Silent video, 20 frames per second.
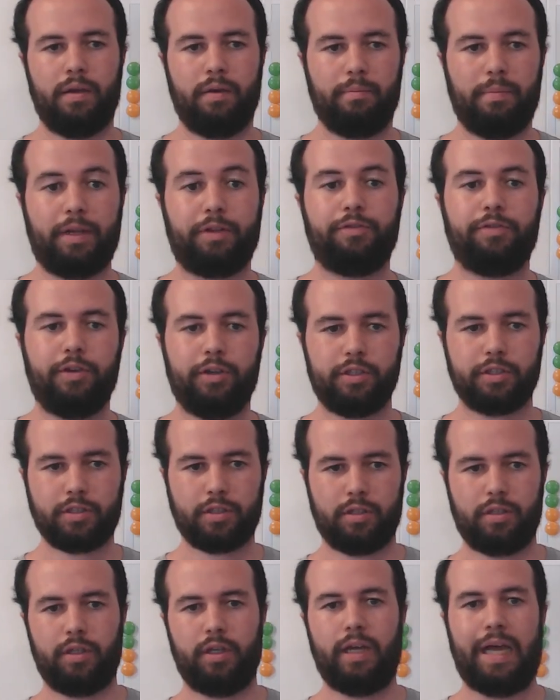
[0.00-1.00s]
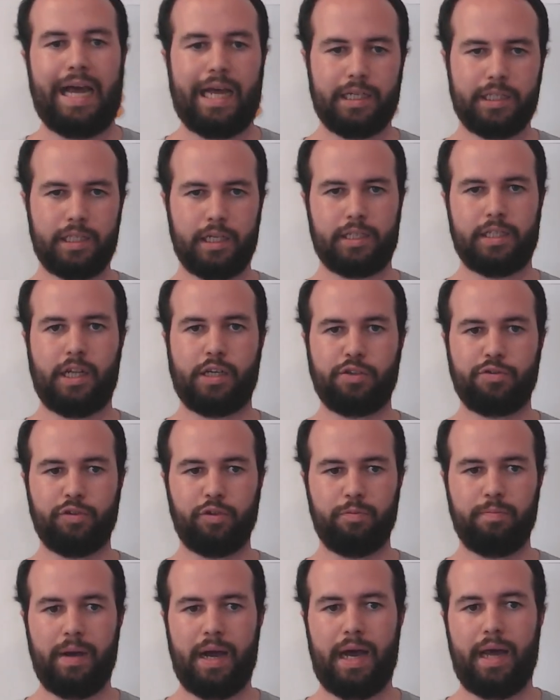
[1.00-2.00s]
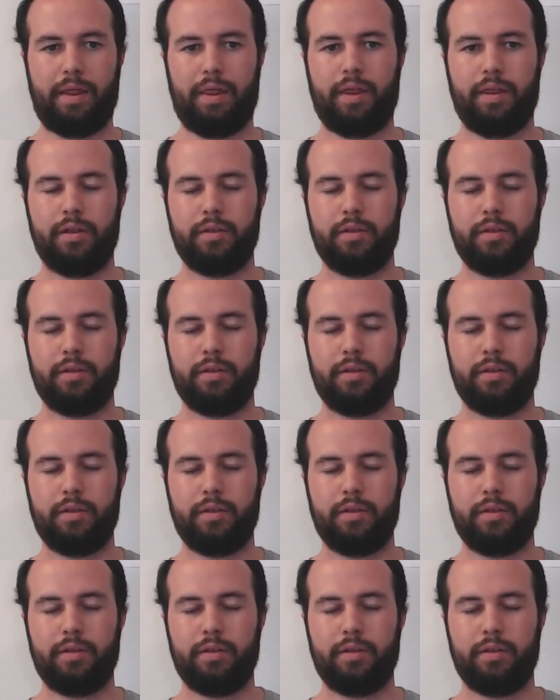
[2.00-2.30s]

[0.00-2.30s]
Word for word: But first, the unsuccessful path.